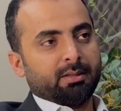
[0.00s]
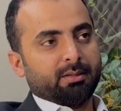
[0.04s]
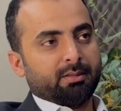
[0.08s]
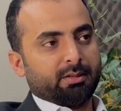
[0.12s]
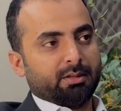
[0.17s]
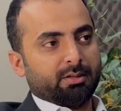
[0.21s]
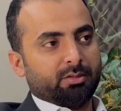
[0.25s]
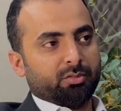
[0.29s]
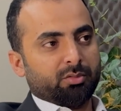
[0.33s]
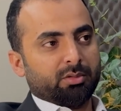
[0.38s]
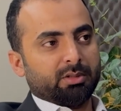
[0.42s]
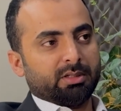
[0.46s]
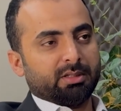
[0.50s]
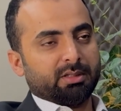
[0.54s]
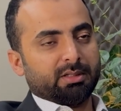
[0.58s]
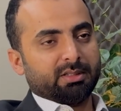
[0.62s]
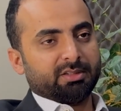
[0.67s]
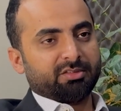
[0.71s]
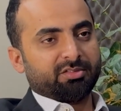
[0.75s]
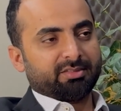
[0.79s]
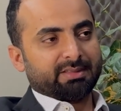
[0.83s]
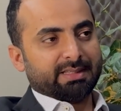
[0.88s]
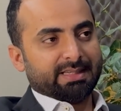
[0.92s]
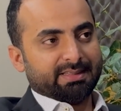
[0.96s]
They do the
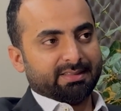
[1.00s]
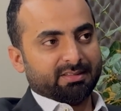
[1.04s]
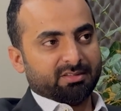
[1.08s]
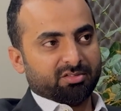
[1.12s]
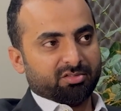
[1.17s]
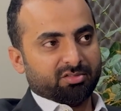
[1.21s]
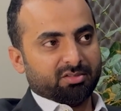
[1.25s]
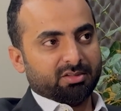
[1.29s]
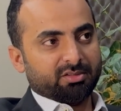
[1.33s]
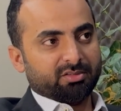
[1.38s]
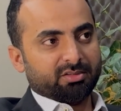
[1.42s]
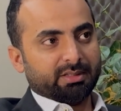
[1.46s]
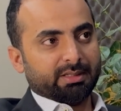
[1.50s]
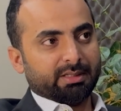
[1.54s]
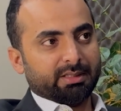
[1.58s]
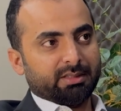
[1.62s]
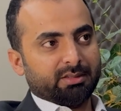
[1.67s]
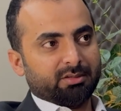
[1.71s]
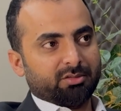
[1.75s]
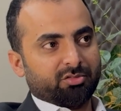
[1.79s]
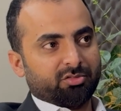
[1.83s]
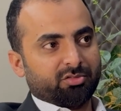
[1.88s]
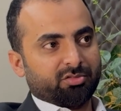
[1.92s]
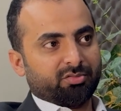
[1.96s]
aesthetics
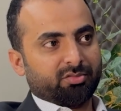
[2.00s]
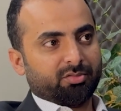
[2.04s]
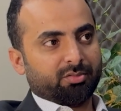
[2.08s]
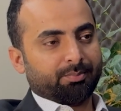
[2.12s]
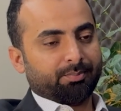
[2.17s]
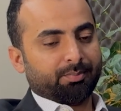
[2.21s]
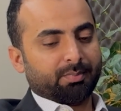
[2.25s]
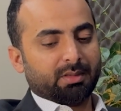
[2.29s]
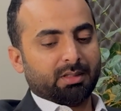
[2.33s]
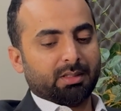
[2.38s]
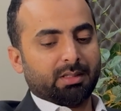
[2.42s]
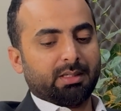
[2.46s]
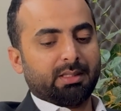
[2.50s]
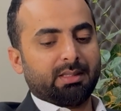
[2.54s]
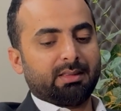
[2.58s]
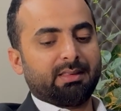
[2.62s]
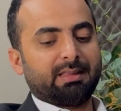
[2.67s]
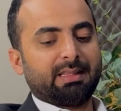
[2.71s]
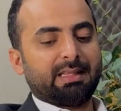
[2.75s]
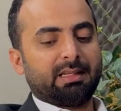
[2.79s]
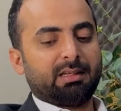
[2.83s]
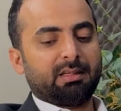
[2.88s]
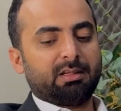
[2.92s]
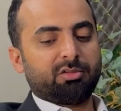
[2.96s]
designs,
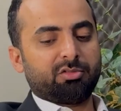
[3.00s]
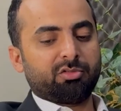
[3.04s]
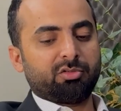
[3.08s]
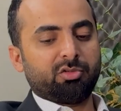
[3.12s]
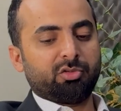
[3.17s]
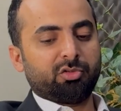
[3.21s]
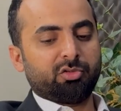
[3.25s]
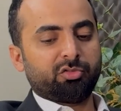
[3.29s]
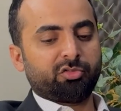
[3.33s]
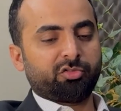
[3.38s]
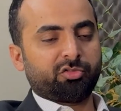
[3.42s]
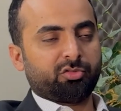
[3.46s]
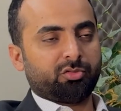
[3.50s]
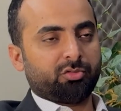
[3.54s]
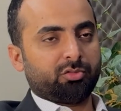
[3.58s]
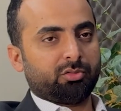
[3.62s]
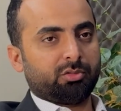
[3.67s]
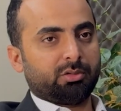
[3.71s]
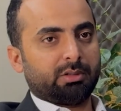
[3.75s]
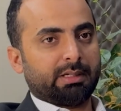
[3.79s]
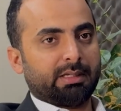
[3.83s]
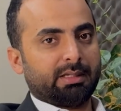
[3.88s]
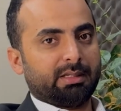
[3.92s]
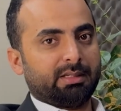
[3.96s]
and then it goes
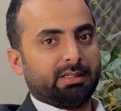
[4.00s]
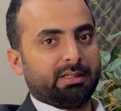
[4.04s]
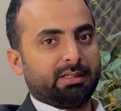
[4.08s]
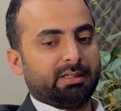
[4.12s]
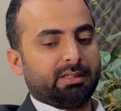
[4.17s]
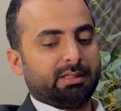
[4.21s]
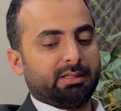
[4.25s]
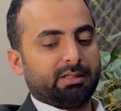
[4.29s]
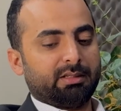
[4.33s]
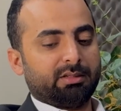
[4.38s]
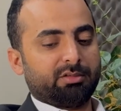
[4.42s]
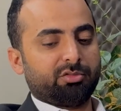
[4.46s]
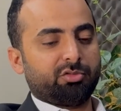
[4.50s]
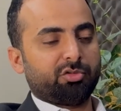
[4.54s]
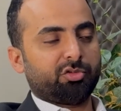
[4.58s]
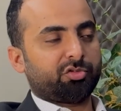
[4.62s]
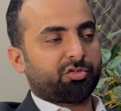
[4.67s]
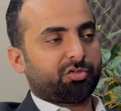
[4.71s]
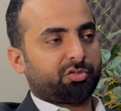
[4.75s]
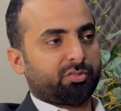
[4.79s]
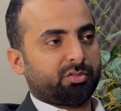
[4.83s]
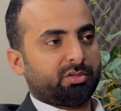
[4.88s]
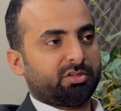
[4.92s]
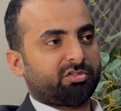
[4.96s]

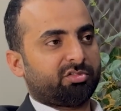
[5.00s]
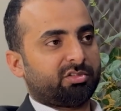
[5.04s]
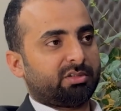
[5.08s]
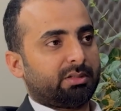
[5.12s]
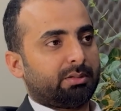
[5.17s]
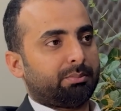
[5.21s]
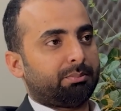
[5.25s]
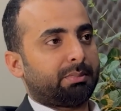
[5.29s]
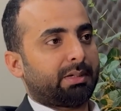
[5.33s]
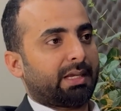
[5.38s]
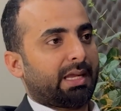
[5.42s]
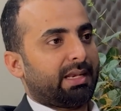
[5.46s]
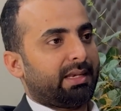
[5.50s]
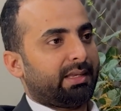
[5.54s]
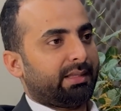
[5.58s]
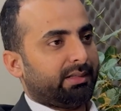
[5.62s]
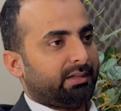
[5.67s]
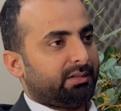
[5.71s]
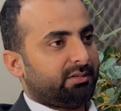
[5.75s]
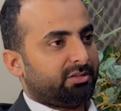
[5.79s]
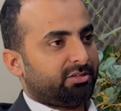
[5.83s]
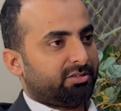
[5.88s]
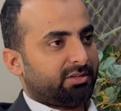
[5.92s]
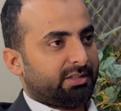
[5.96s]
towards the
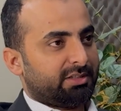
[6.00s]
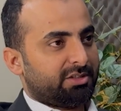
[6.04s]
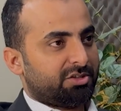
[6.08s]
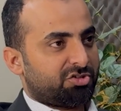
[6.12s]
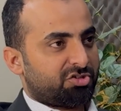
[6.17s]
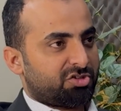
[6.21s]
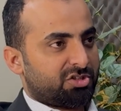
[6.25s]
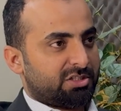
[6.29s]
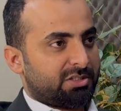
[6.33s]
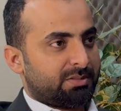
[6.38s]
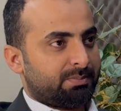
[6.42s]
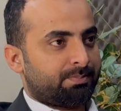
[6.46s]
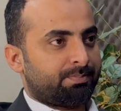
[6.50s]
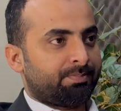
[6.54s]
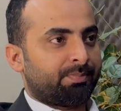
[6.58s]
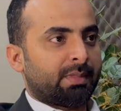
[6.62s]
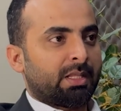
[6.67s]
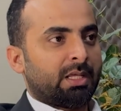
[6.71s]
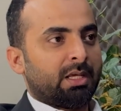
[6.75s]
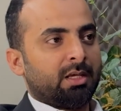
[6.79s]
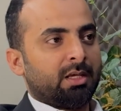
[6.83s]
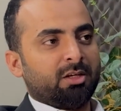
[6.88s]
mechanical design team.